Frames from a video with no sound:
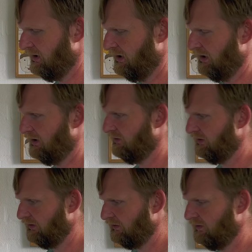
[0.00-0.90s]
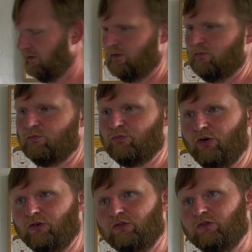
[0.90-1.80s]
it's this
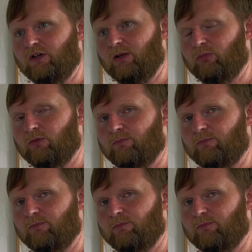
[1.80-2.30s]
brush nib.